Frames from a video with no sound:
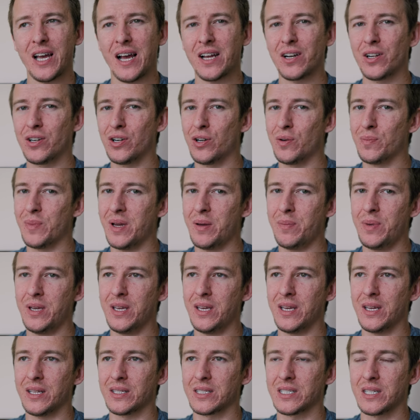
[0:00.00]
I don't know,
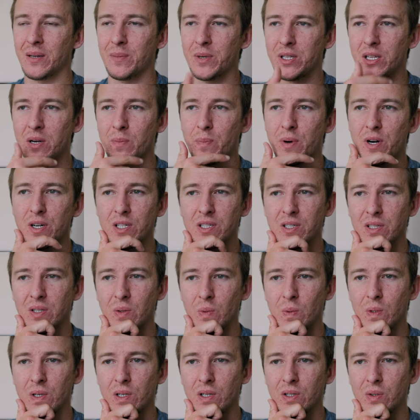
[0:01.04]
maybe in some other parts of the
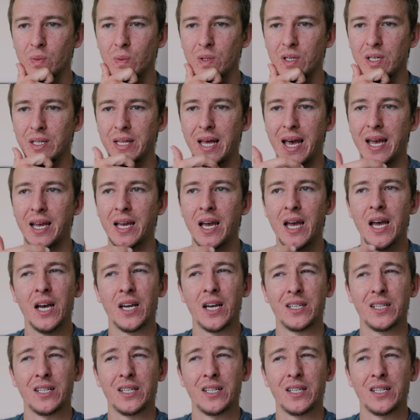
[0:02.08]
world where like